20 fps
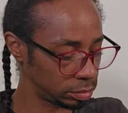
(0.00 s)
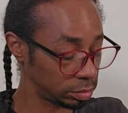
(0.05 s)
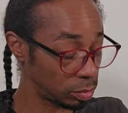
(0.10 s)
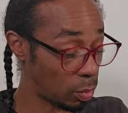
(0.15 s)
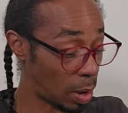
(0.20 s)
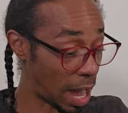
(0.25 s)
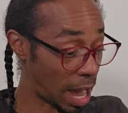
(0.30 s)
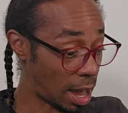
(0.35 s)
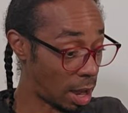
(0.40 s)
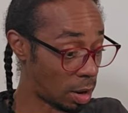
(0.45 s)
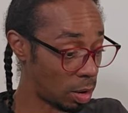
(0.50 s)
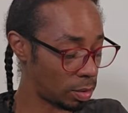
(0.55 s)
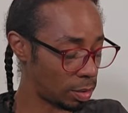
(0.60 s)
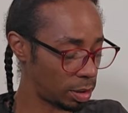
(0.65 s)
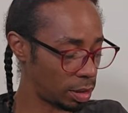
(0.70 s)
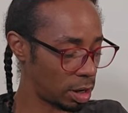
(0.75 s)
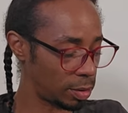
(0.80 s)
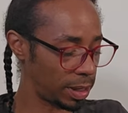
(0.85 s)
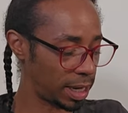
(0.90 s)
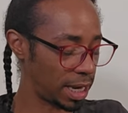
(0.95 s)
Wow.
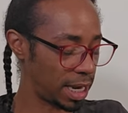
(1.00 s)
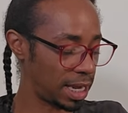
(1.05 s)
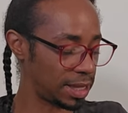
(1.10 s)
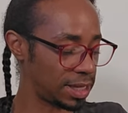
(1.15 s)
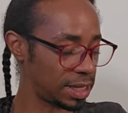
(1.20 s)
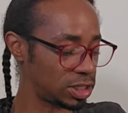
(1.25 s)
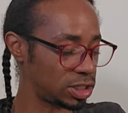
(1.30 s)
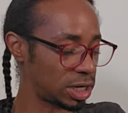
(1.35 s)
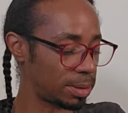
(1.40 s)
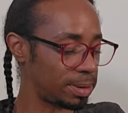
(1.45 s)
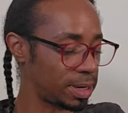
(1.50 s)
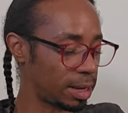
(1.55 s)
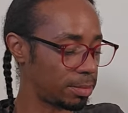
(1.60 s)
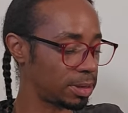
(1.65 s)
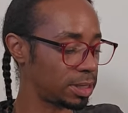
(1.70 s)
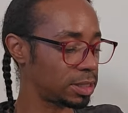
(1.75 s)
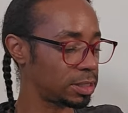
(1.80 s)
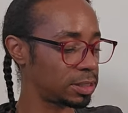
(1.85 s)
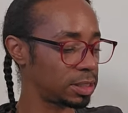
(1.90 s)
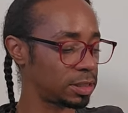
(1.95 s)
Okay, and then Gemini,
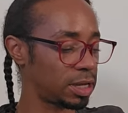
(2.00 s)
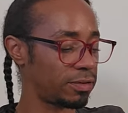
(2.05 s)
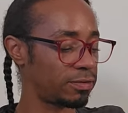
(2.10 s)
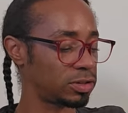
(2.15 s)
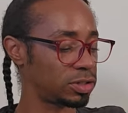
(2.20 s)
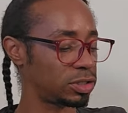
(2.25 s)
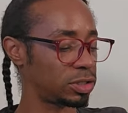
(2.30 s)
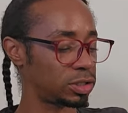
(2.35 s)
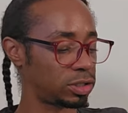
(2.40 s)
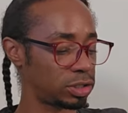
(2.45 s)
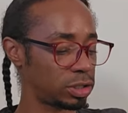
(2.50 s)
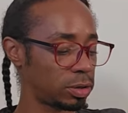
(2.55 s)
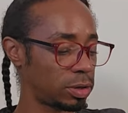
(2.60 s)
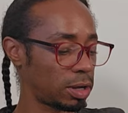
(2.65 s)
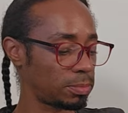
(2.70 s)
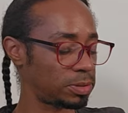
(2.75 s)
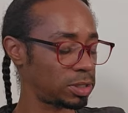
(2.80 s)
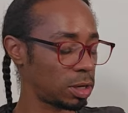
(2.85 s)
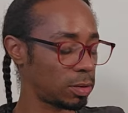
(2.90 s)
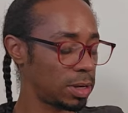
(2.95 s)
because the Lovers just showed
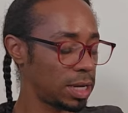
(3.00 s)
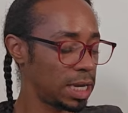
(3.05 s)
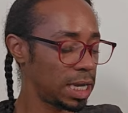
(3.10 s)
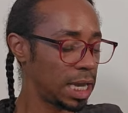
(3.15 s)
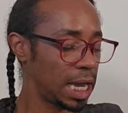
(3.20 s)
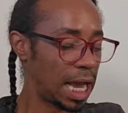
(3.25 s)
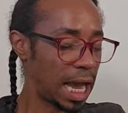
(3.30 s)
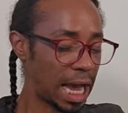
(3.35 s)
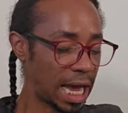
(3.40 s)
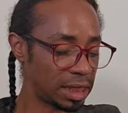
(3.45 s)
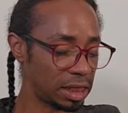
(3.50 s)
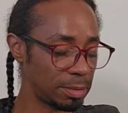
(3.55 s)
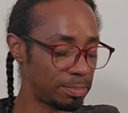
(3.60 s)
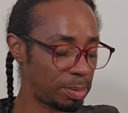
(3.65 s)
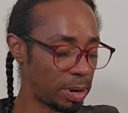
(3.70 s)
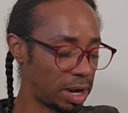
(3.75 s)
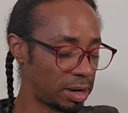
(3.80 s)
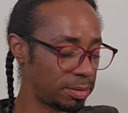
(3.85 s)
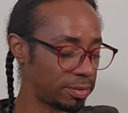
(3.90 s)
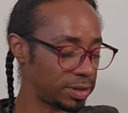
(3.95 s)
up. So at the
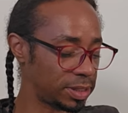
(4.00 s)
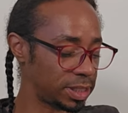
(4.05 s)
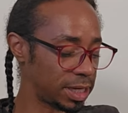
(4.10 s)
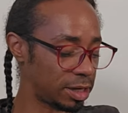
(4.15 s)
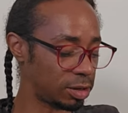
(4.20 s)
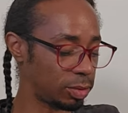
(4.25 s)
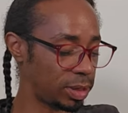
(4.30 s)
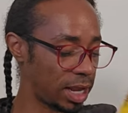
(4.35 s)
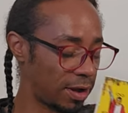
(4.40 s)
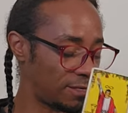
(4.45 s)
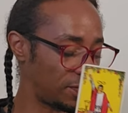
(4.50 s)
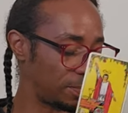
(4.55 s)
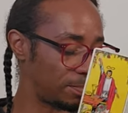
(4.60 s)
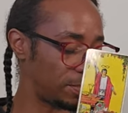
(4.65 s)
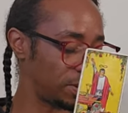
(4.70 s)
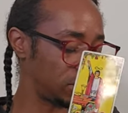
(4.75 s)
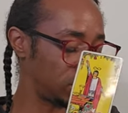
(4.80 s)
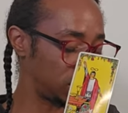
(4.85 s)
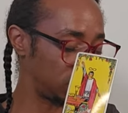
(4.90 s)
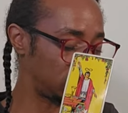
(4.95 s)
bottom of the deck, we have the
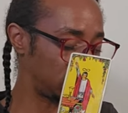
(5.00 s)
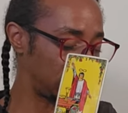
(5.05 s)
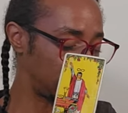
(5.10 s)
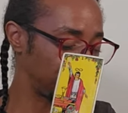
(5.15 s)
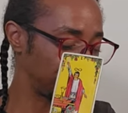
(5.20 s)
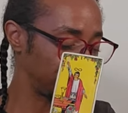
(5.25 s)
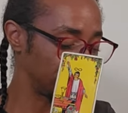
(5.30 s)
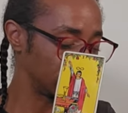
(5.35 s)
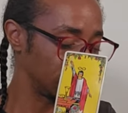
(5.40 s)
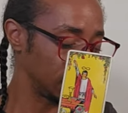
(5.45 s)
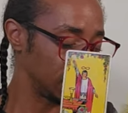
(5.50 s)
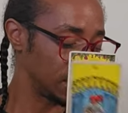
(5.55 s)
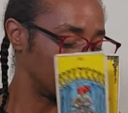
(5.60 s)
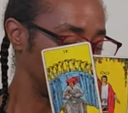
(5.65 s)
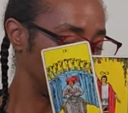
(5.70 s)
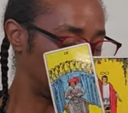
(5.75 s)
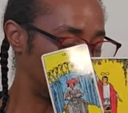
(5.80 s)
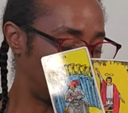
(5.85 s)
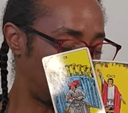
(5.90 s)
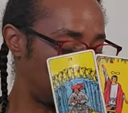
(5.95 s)
Magician,
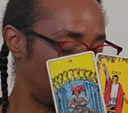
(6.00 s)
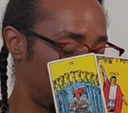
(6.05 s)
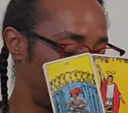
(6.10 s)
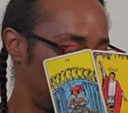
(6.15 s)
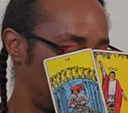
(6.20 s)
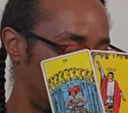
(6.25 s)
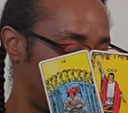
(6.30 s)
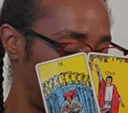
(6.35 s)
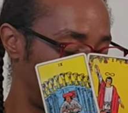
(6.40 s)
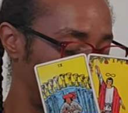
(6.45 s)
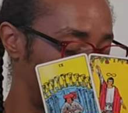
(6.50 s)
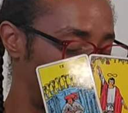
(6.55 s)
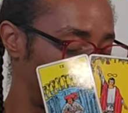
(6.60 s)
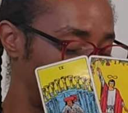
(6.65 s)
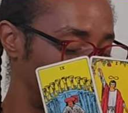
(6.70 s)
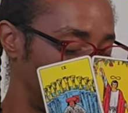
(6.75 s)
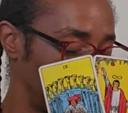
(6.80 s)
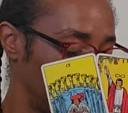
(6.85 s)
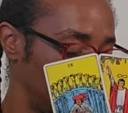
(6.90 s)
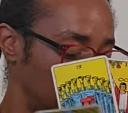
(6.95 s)
the Nine of
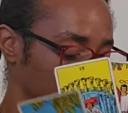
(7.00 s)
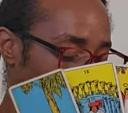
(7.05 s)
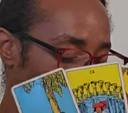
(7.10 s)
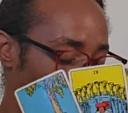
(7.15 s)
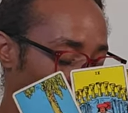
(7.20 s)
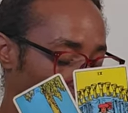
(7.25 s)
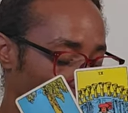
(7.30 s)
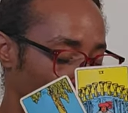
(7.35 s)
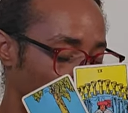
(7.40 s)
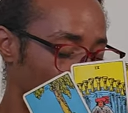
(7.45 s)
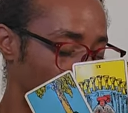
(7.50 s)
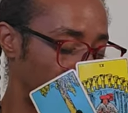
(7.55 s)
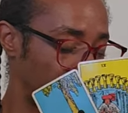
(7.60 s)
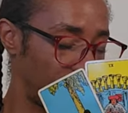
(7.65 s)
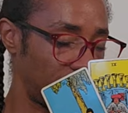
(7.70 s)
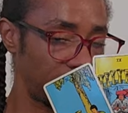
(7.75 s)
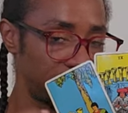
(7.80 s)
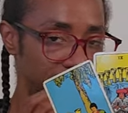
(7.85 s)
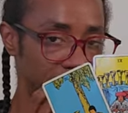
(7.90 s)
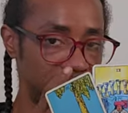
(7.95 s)
Cups, the Four of
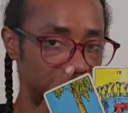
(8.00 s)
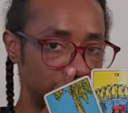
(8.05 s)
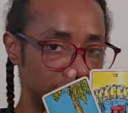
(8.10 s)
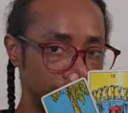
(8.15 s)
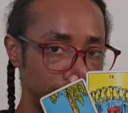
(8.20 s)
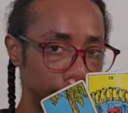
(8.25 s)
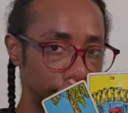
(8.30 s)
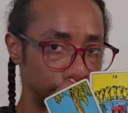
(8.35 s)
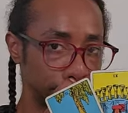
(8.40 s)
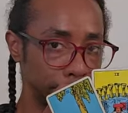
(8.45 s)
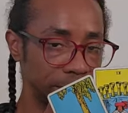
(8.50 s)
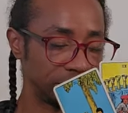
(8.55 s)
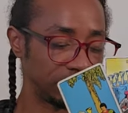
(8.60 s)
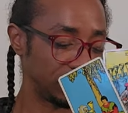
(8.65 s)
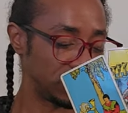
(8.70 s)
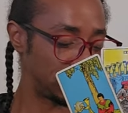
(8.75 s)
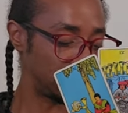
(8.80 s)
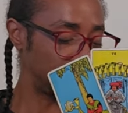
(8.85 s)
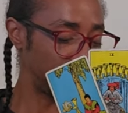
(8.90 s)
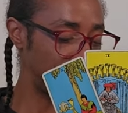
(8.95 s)
Cups,
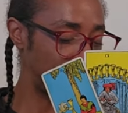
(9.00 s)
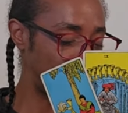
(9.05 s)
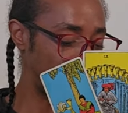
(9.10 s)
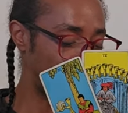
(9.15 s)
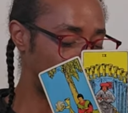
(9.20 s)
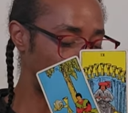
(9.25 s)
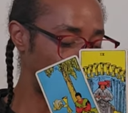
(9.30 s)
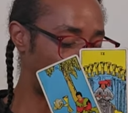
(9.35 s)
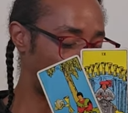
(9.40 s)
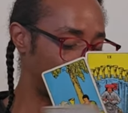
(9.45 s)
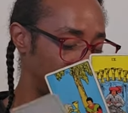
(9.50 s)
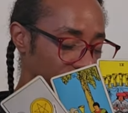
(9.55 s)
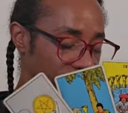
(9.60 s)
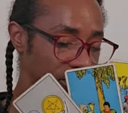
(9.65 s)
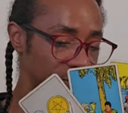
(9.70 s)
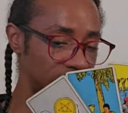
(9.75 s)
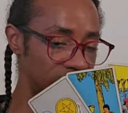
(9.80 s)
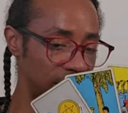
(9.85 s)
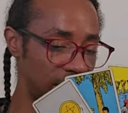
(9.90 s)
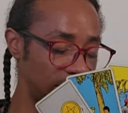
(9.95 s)
to the Ace of
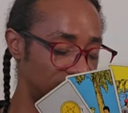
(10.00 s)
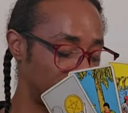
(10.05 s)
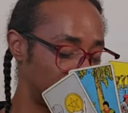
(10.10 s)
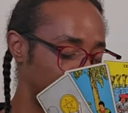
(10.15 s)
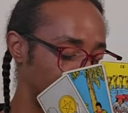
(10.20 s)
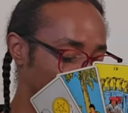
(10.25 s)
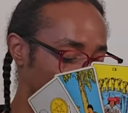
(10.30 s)
Pentacles, and then the